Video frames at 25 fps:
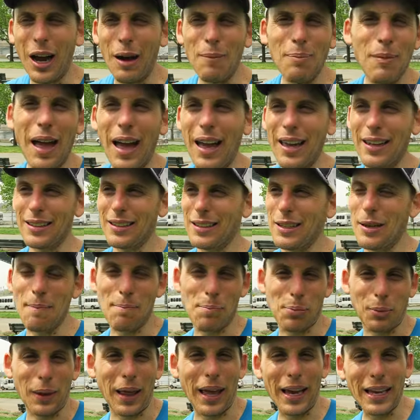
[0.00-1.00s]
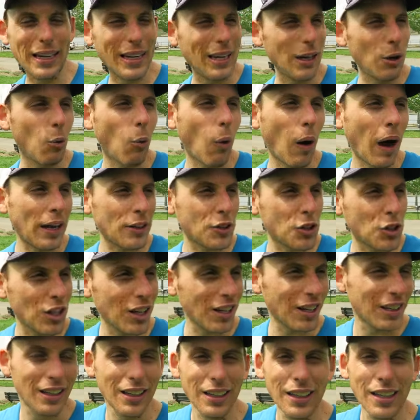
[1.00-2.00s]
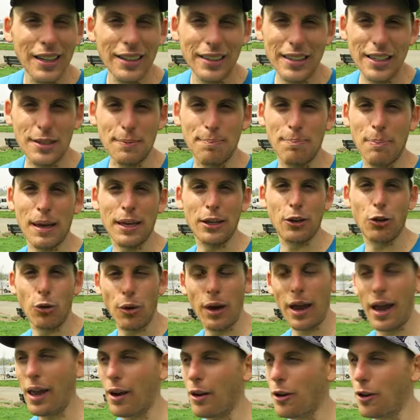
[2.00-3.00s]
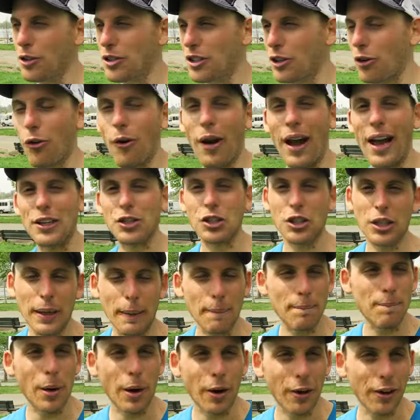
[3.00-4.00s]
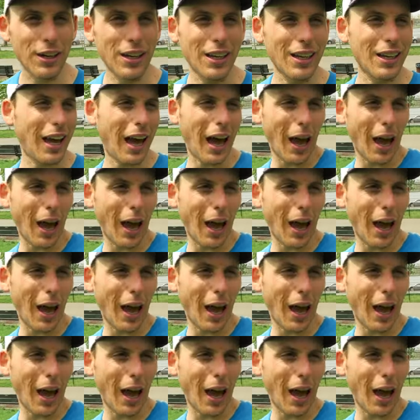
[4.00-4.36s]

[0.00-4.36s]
I'm not complaining watching these big creators crashing and burning.